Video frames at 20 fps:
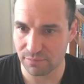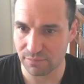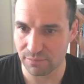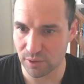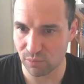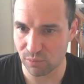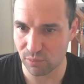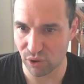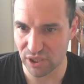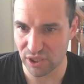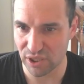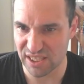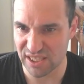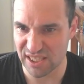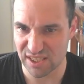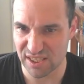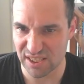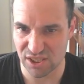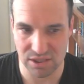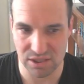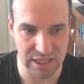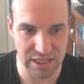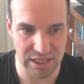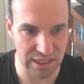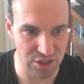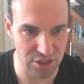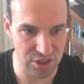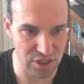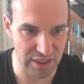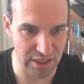but the point is it's
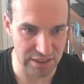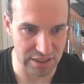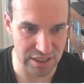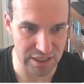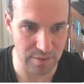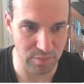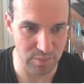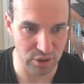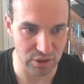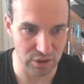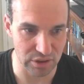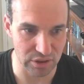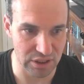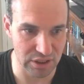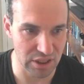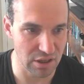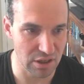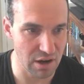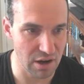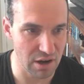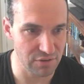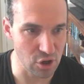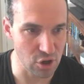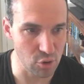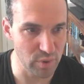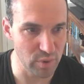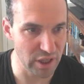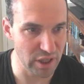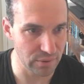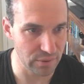kind of just like a typical cutoff
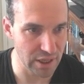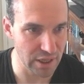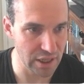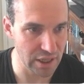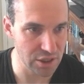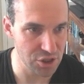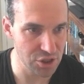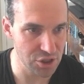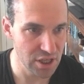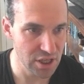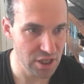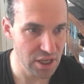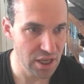opening range.